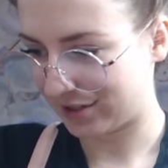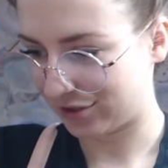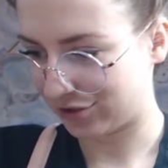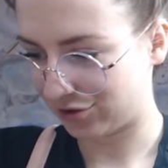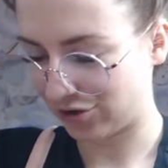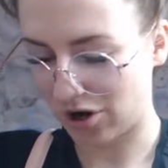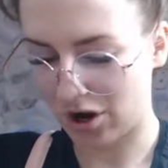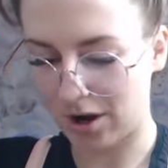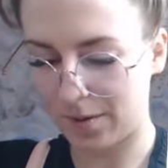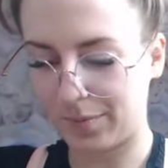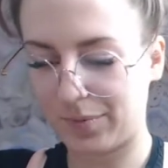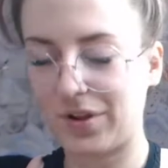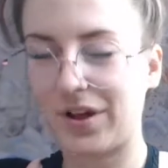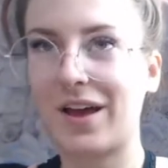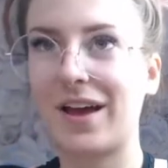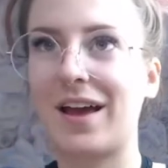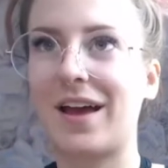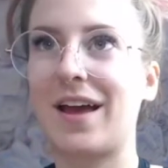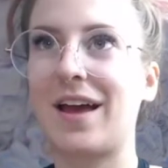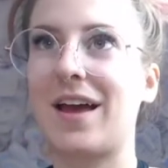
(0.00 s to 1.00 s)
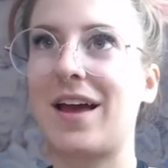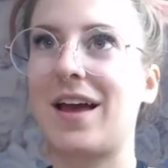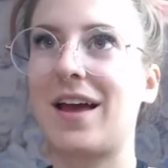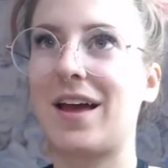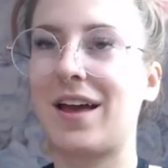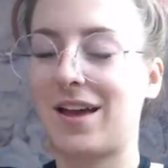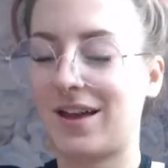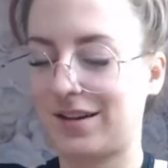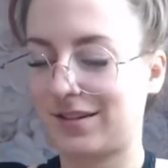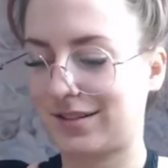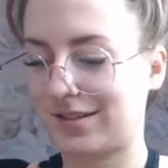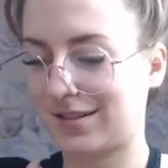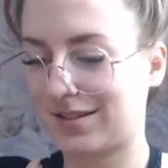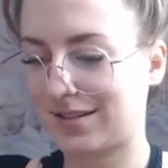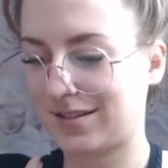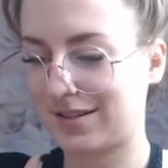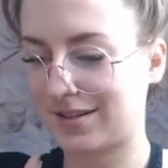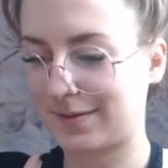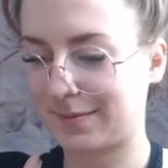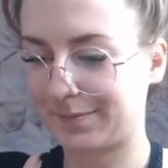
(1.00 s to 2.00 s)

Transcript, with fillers: droplets.